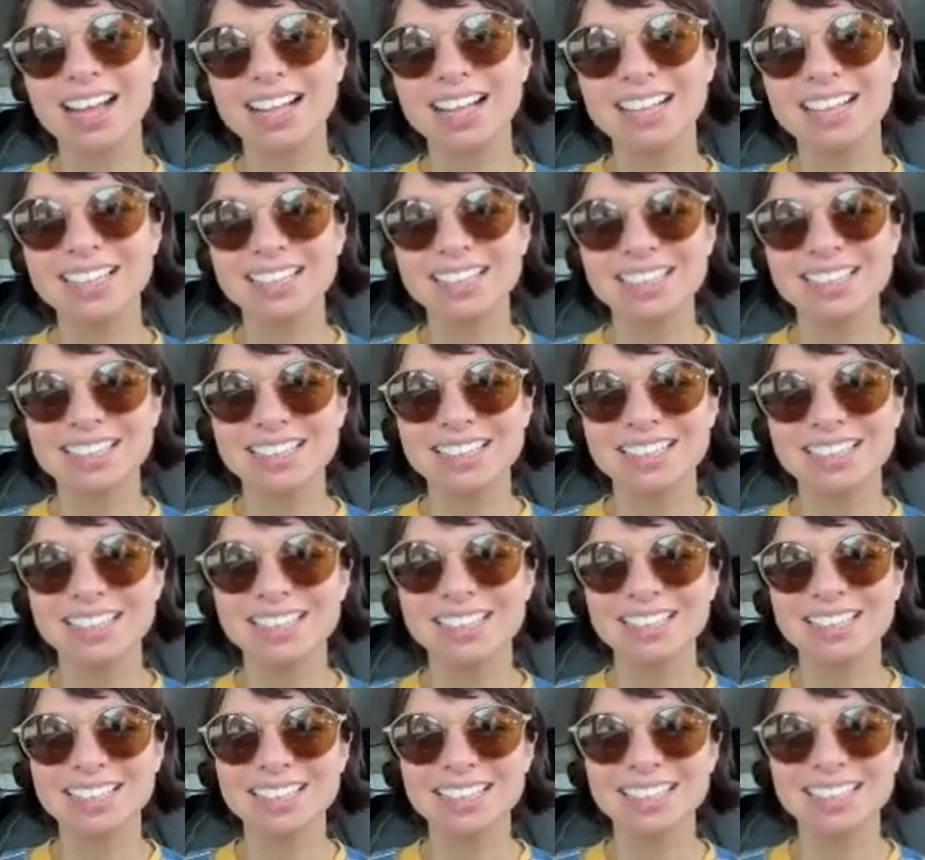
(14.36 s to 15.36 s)

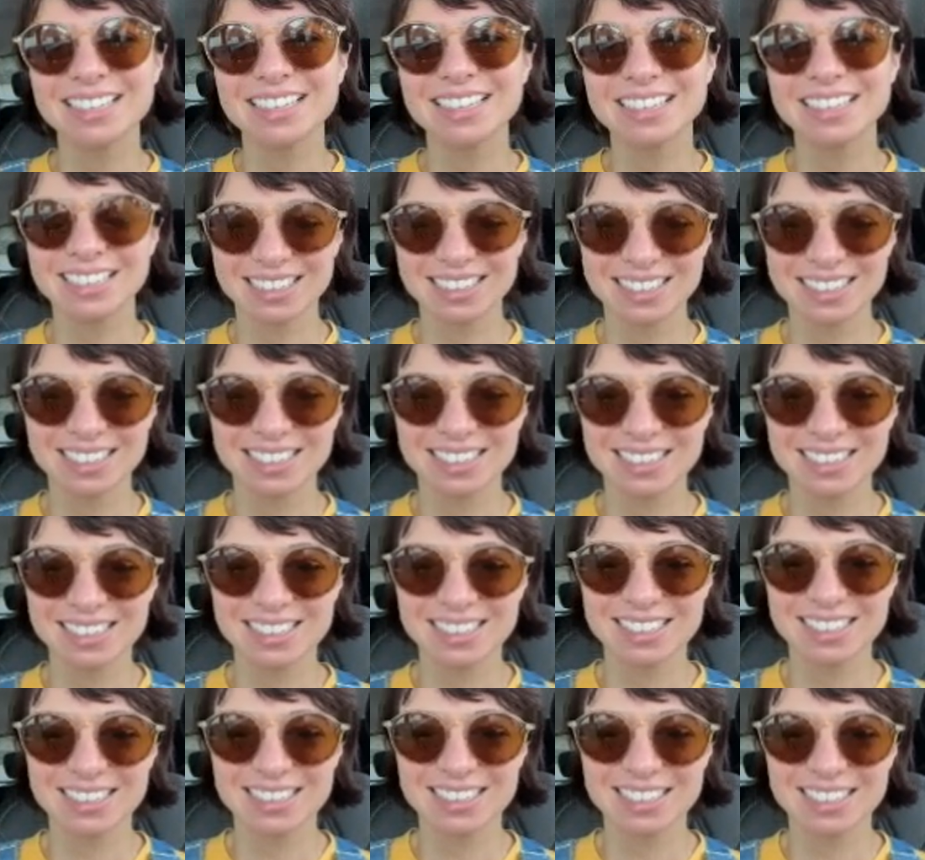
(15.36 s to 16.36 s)

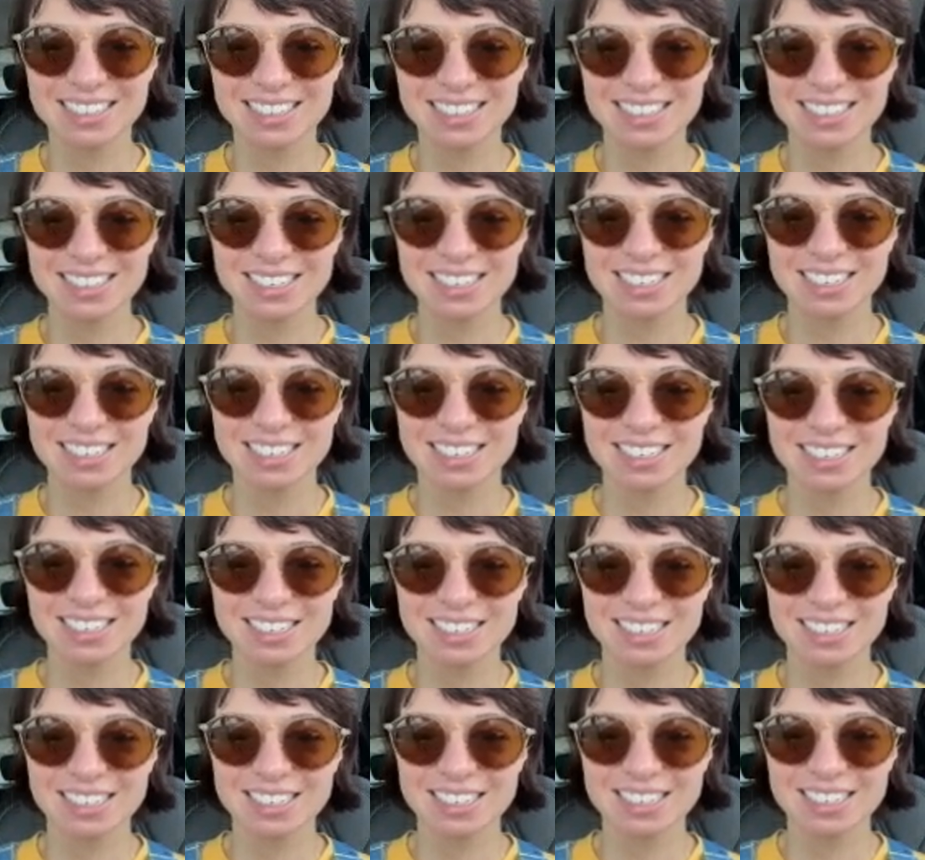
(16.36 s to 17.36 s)

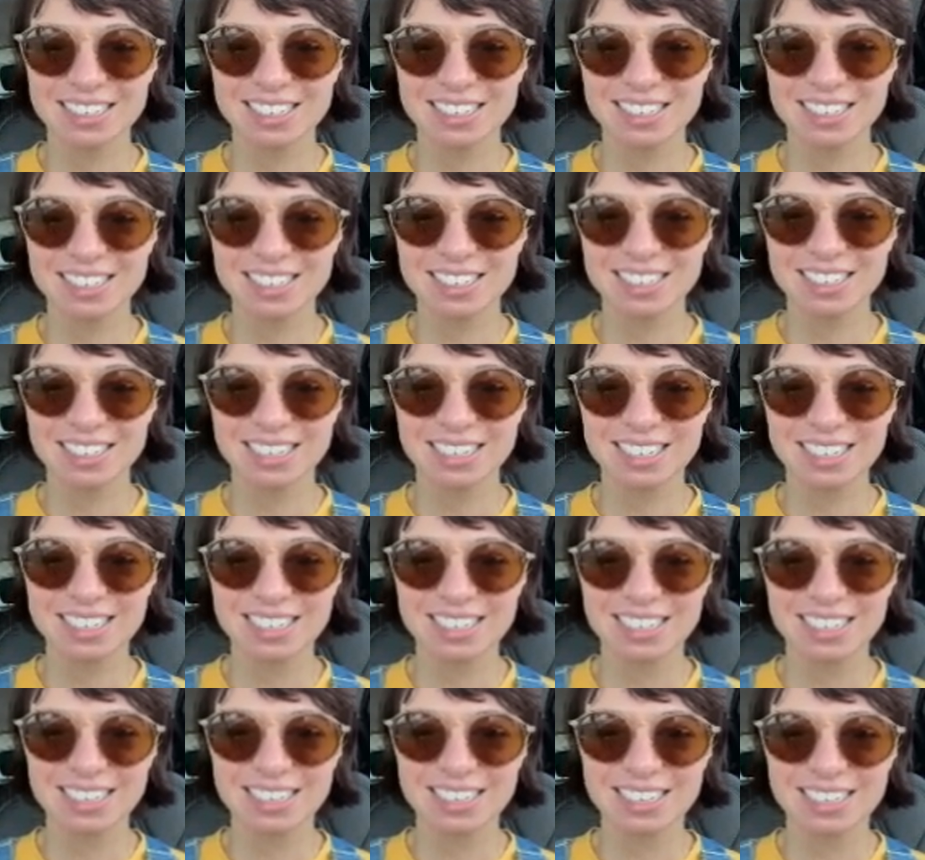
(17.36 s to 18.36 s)

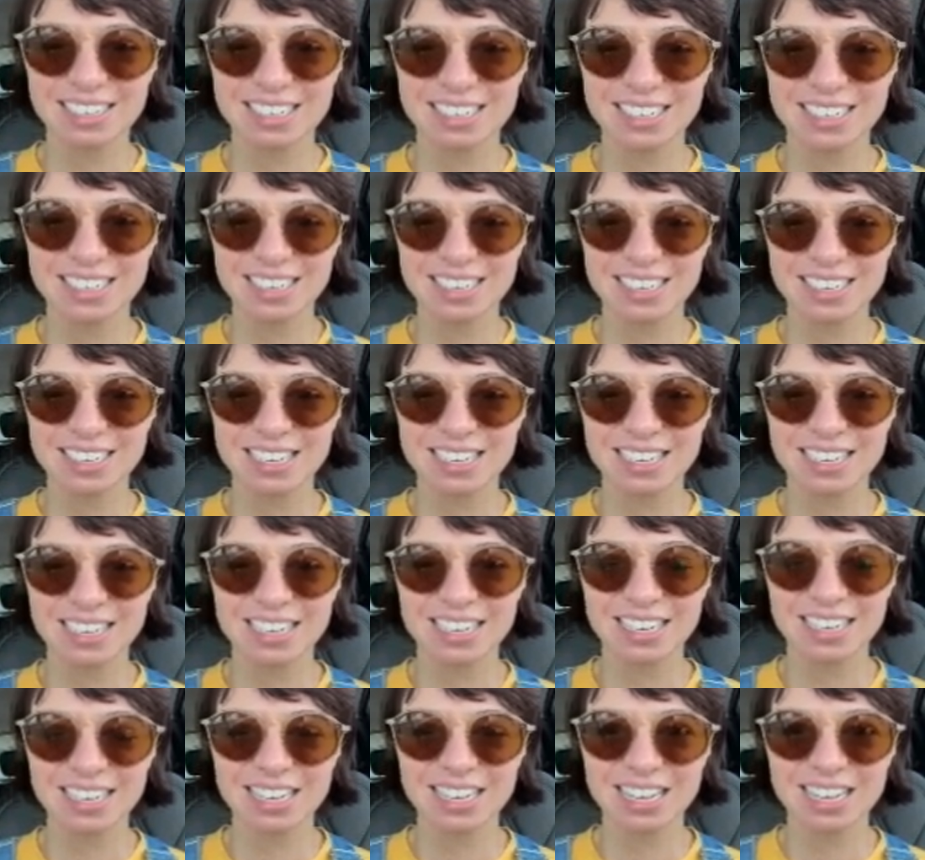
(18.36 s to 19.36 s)

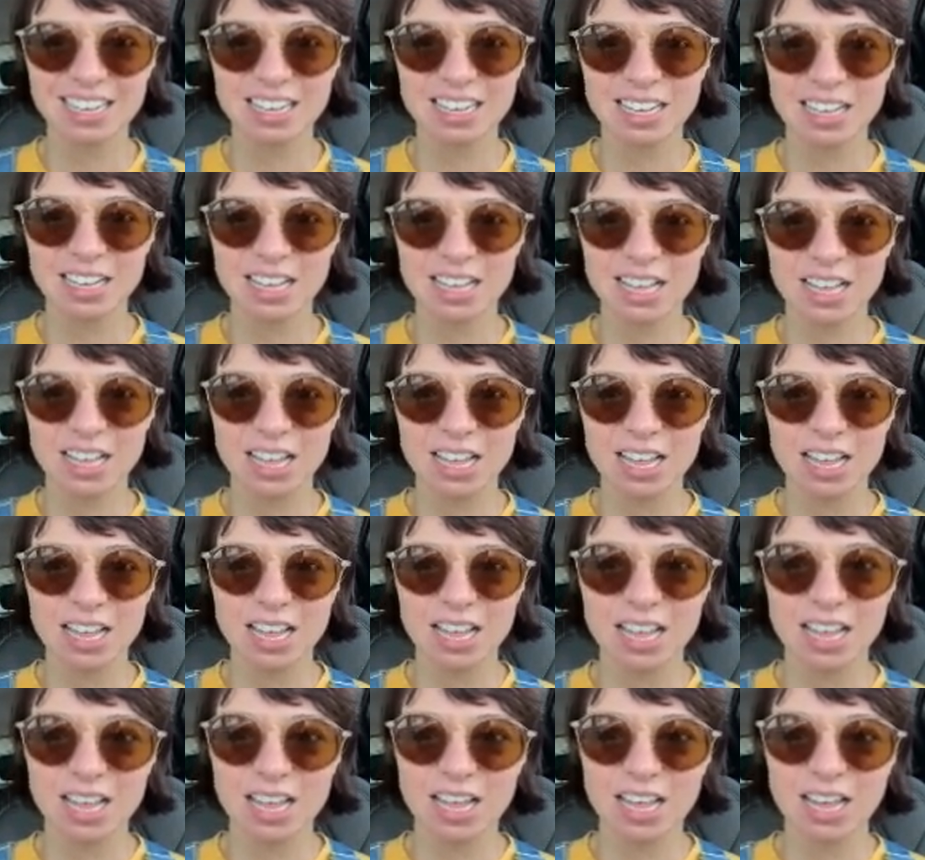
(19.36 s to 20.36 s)

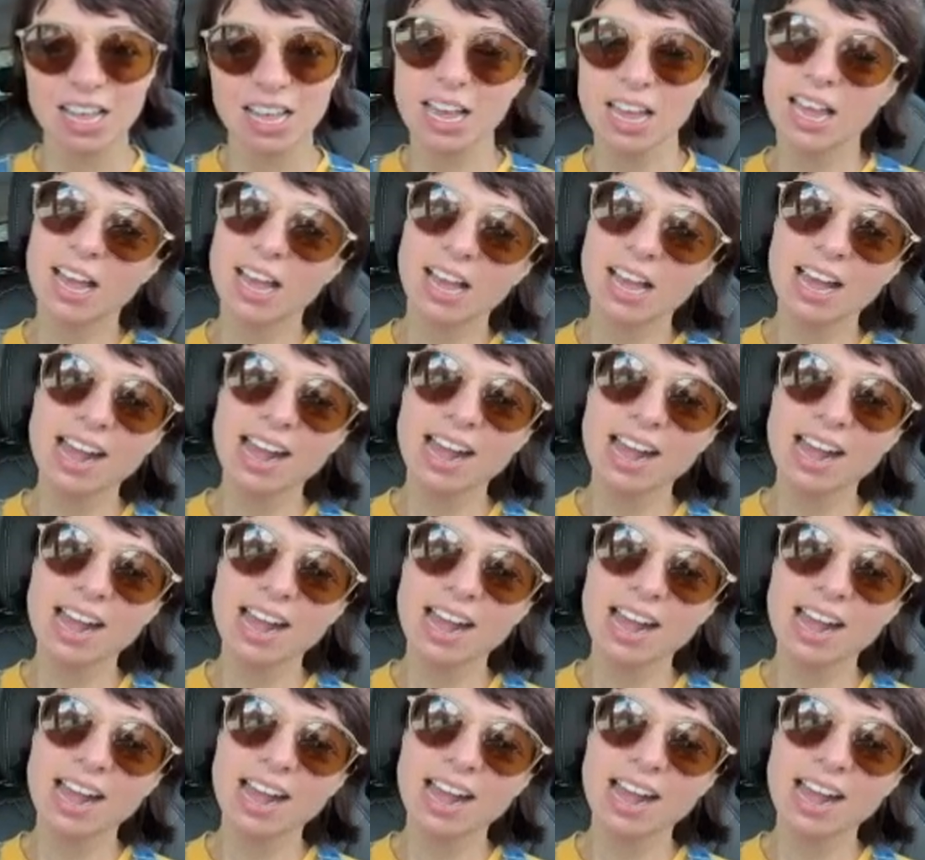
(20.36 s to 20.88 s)
[no speech]